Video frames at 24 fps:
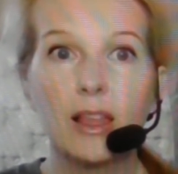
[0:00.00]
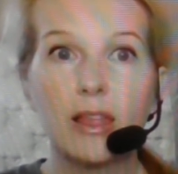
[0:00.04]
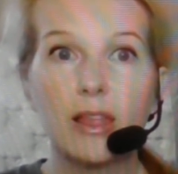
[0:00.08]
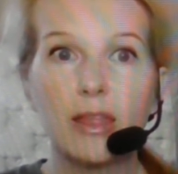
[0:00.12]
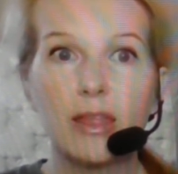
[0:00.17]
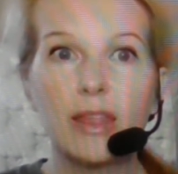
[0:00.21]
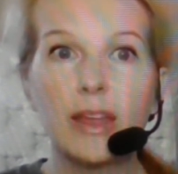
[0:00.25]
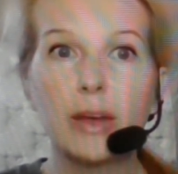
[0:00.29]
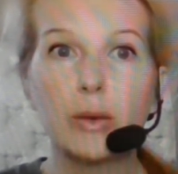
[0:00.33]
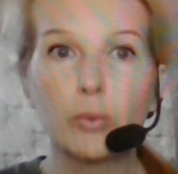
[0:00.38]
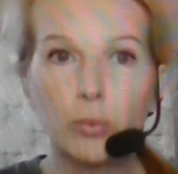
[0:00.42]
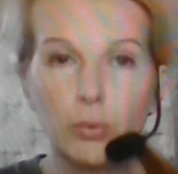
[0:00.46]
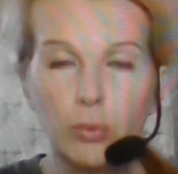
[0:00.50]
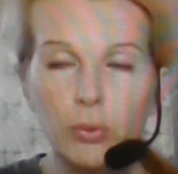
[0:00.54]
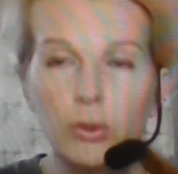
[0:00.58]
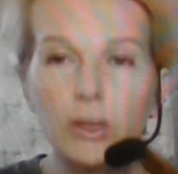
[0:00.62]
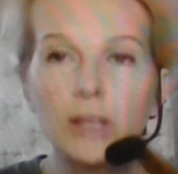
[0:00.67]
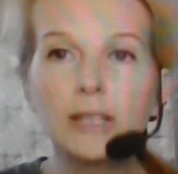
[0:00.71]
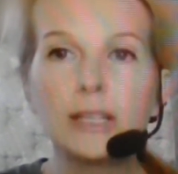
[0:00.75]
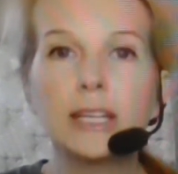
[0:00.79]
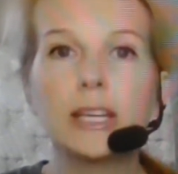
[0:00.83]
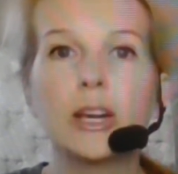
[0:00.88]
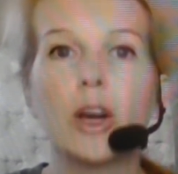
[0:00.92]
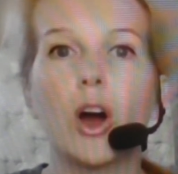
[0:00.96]
They
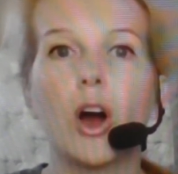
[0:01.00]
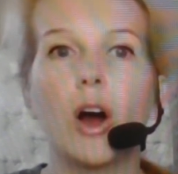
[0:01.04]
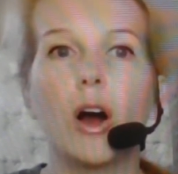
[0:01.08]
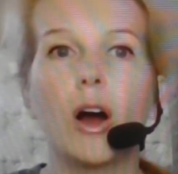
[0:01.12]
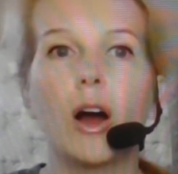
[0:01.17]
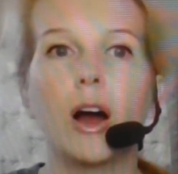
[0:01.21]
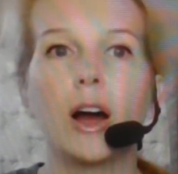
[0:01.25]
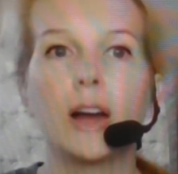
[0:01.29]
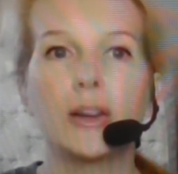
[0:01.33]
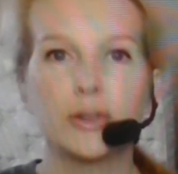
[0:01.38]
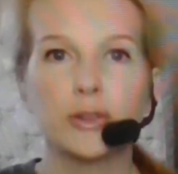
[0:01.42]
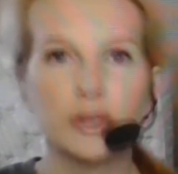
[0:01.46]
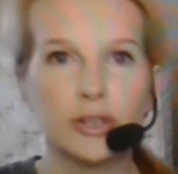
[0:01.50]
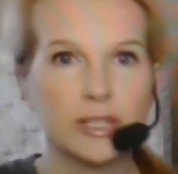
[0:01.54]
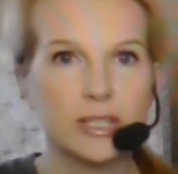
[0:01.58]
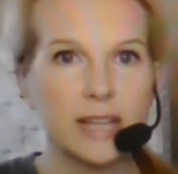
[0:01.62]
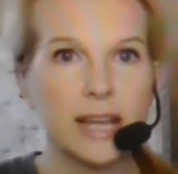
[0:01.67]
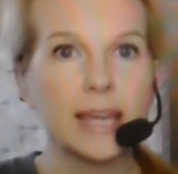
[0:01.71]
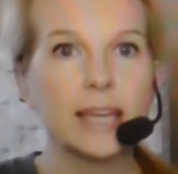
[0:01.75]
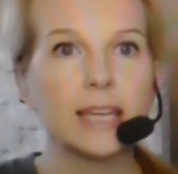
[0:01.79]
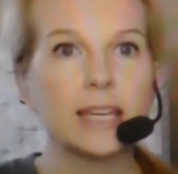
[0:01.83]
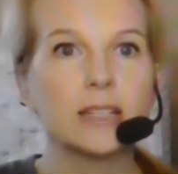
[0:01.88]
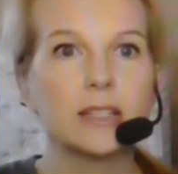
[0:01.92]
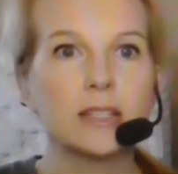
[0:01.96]
really
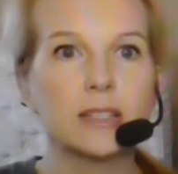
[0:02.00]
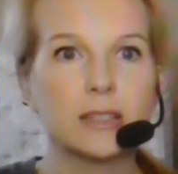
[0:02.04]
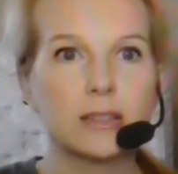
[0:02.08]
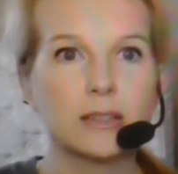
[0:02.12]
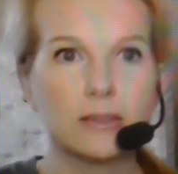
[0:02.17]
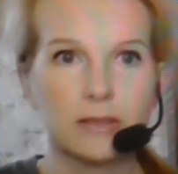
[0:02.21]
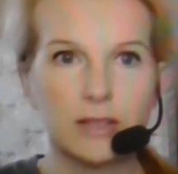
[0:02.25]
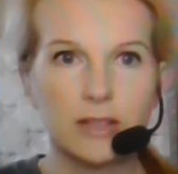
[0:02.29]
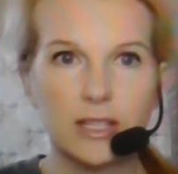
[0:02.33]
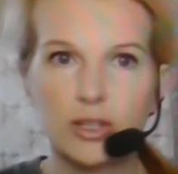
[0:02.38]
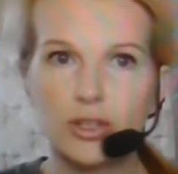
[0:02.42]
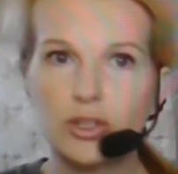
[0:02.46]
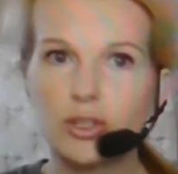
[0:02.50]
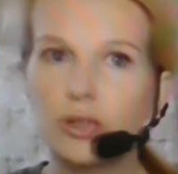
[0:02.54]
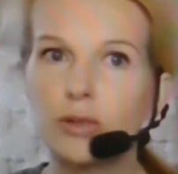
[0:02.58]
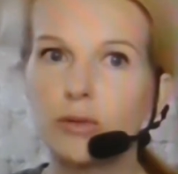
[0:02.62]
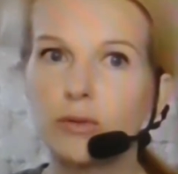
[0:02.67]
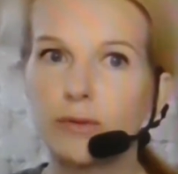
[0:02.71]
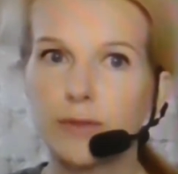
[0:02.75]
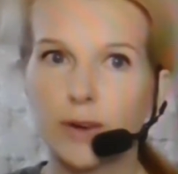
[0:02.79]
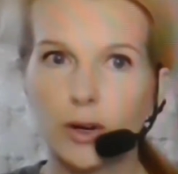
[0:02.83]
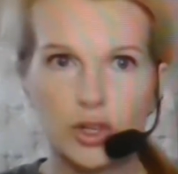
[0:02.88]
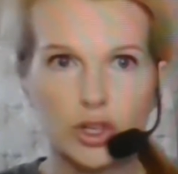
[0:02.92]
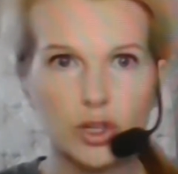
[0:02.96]
understand this new
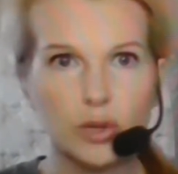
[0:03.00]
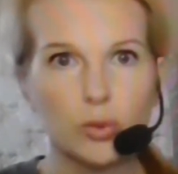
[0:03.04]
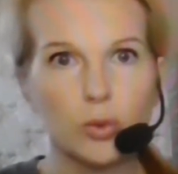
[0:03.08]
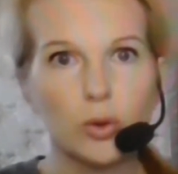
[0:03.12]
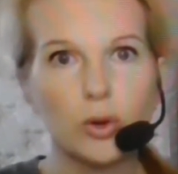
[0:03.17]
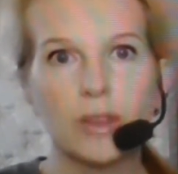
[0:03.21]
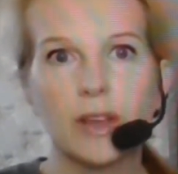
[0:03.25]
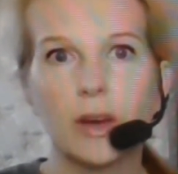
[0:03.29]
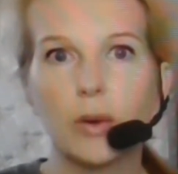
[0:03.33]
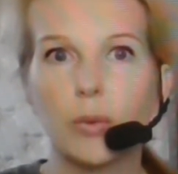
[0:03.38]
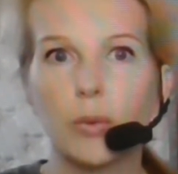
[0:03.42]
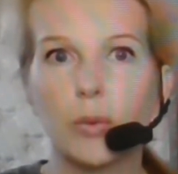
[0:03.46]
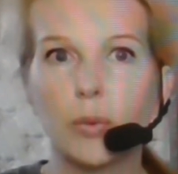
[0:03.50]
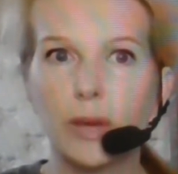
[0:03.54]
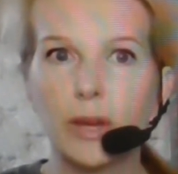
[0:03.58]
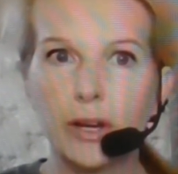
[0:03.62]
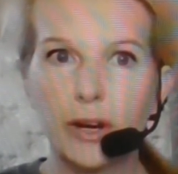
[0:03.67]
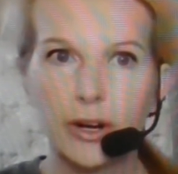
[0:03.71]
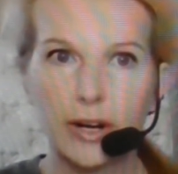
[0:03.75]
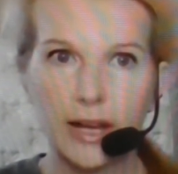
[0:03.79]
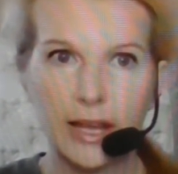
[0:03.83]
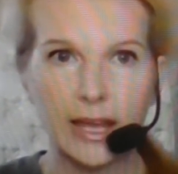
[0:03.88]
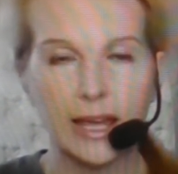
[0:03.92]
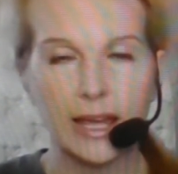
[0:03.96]
virtual that we
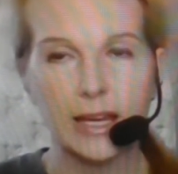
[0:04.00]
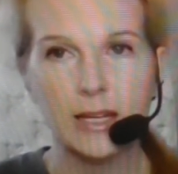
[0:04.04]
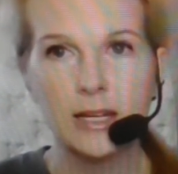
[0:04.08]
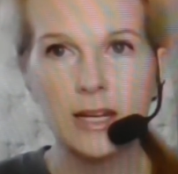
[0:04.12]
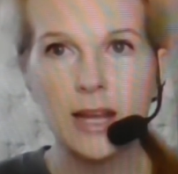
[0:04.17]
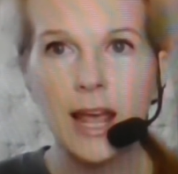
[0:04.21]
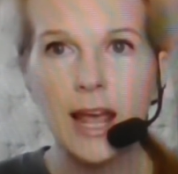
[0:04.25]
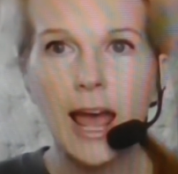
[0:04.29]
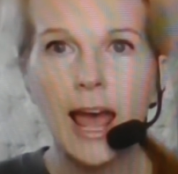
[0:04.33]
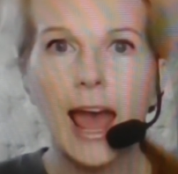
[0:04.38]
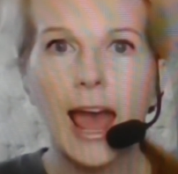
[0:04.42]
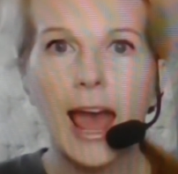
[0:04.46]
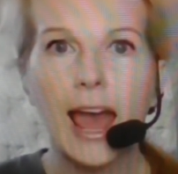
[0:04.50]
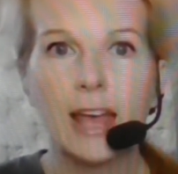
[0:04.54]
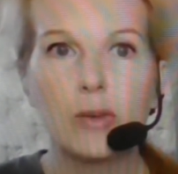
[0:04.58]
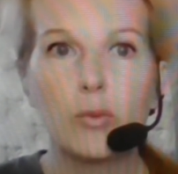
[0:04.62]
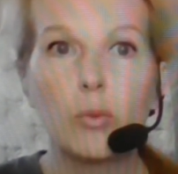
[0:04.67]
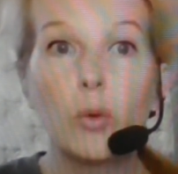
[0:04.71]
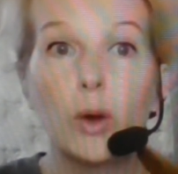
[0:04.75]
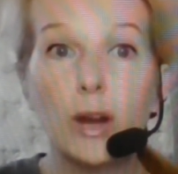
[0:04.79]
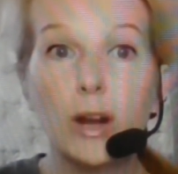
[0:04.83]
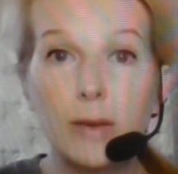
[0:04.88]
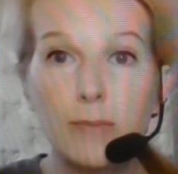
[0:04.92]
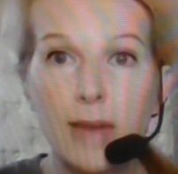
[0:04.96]
are in and
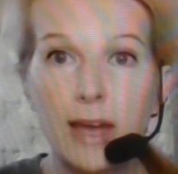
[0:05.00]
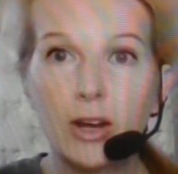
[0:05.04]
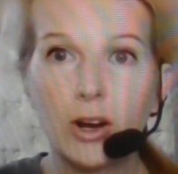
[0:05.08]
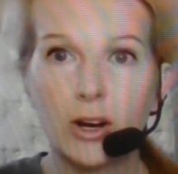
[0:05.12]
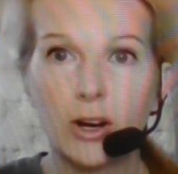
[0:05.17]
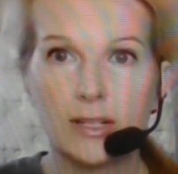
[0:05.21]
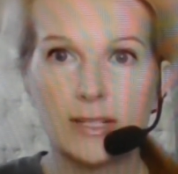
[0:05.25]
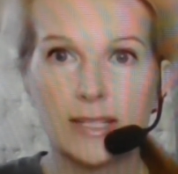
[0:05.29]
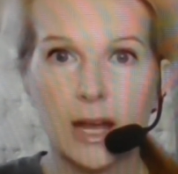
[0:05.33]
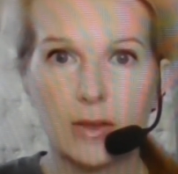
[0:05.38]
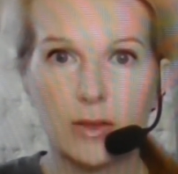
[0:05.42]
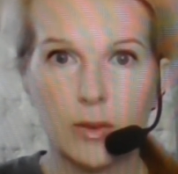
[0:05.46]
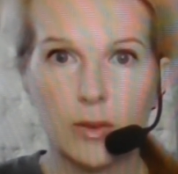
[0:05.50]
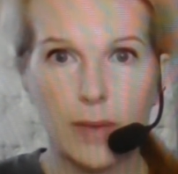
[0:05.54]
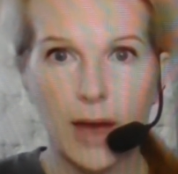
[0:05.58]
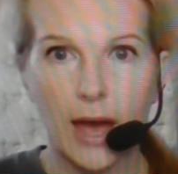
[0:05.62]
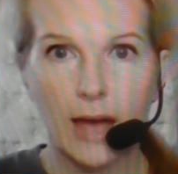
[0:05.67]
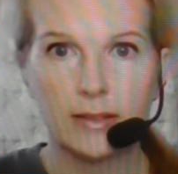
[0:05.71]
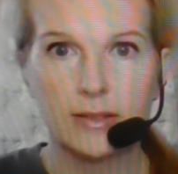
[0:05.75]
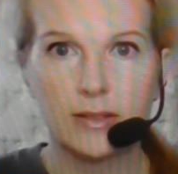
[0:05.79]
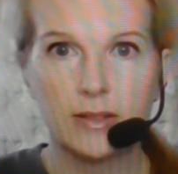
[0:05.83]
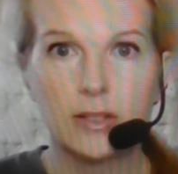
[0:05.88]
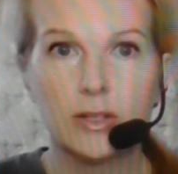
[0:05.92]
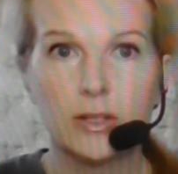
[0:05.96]
want to make our sound the
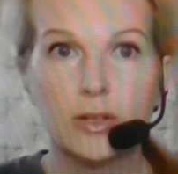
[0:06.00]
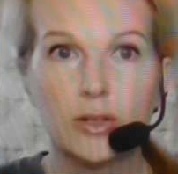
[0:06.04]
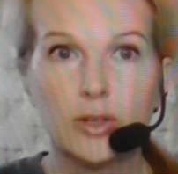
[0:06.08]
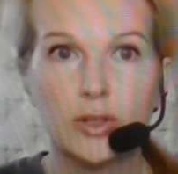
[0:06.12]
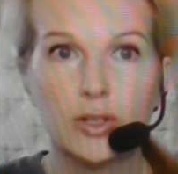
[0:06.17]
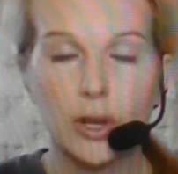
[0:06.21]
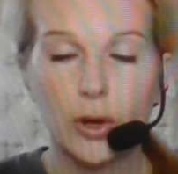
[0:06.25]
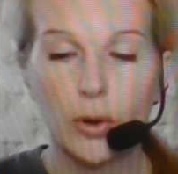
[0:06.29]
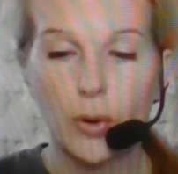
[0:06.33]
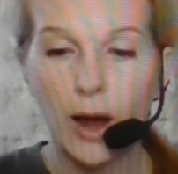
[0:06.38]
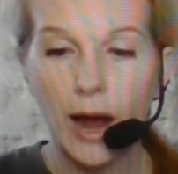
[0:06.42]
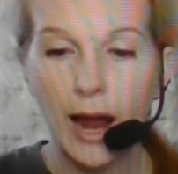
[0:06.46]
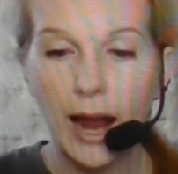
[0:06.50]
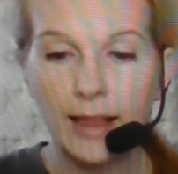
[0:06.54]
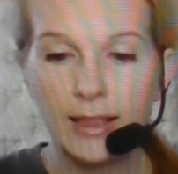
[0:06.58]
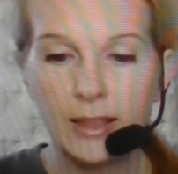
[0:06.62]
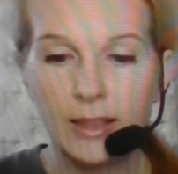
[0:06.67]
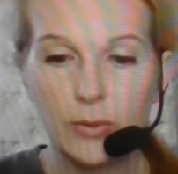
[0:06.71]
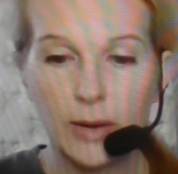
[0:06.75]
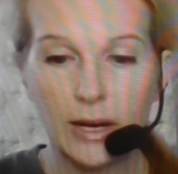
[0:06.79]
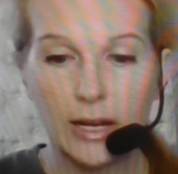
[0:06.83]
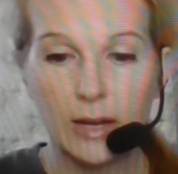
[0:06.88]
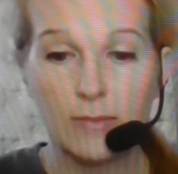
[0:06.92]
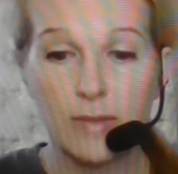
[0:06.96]
best. So
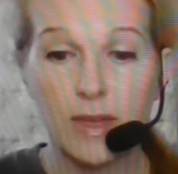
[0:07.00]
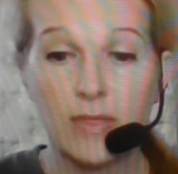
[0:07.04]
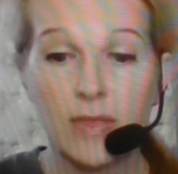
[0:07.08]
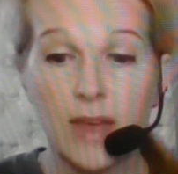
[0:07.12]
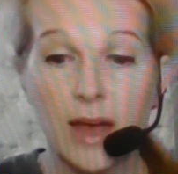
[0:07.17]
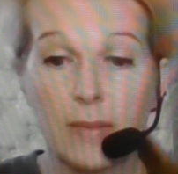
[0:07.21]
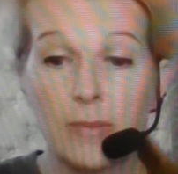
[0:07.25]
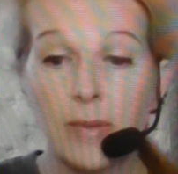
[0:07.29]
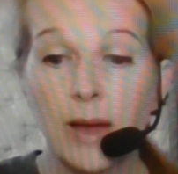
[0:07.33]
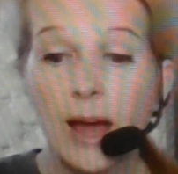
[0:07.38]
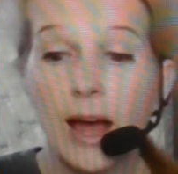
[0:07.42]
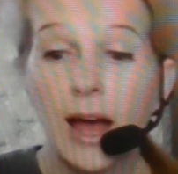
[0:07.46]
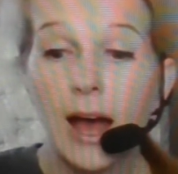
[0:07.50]
highly recommend them.